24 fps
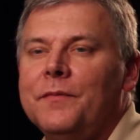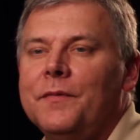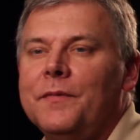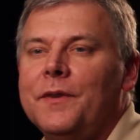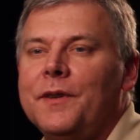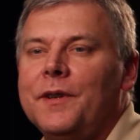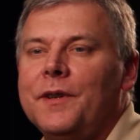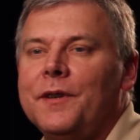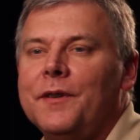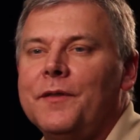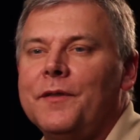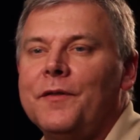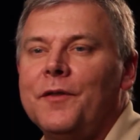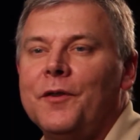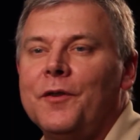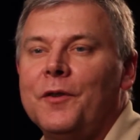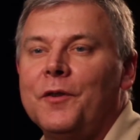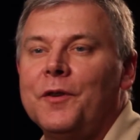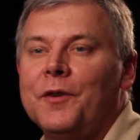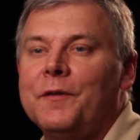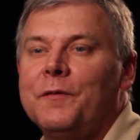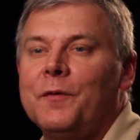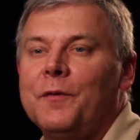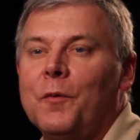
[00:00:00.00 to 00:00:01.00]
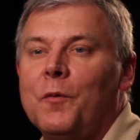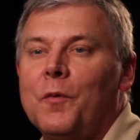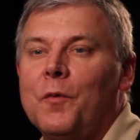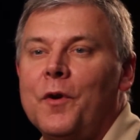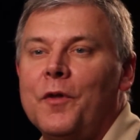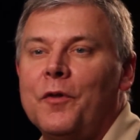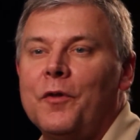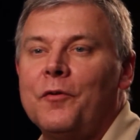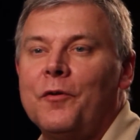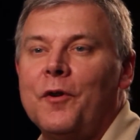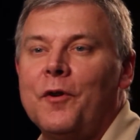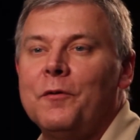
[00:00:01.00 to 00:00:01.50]
they're looking for
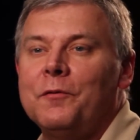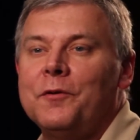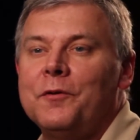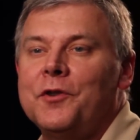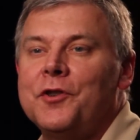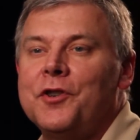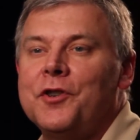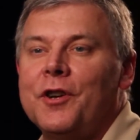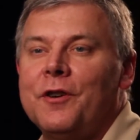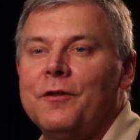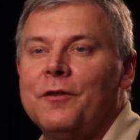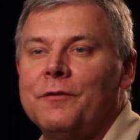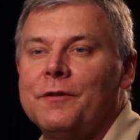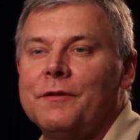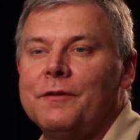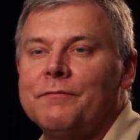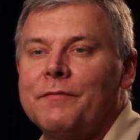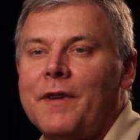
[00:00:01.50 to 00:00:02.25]
one throat to choke.